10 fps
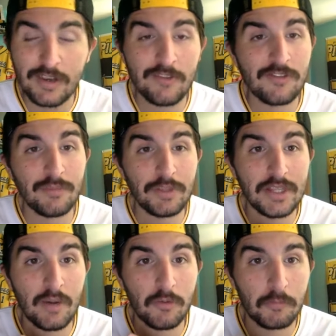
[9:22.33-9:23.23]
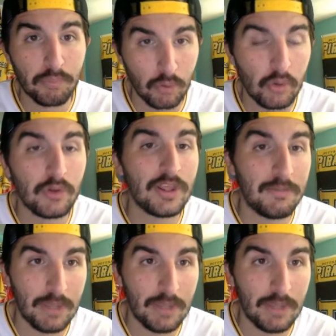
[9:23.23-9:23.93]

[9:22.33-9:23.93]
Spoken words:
and it's something that was brutally